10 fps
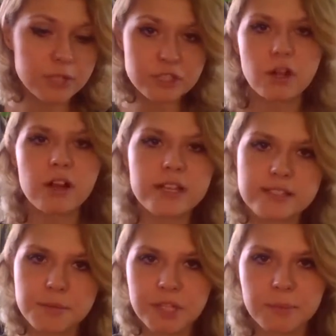
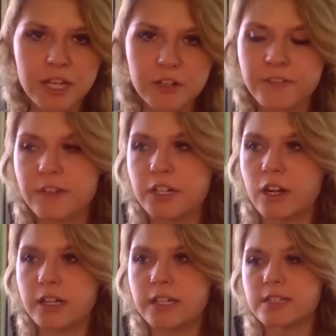redrawing something by your favorite
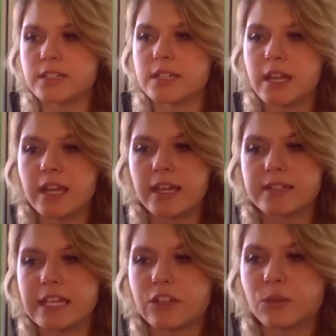artist
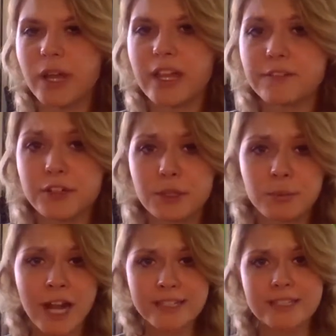is a good way for you
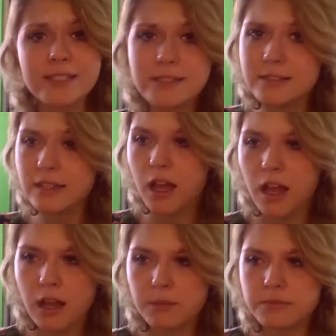to practice,
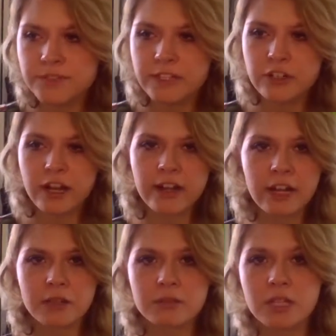to figure out
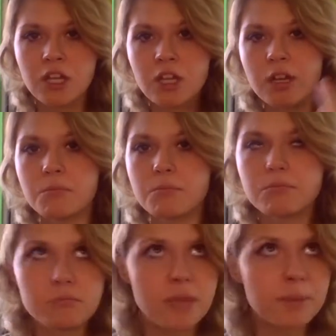how to
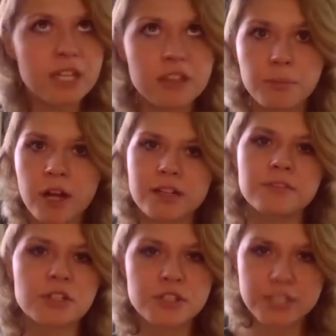mimic the
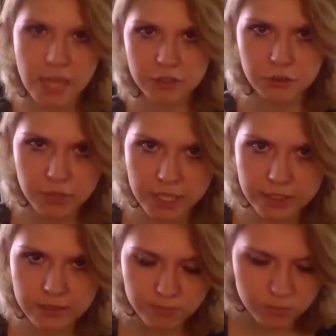part of their style you
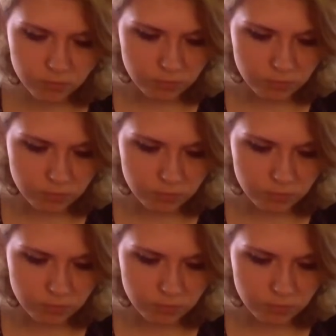like.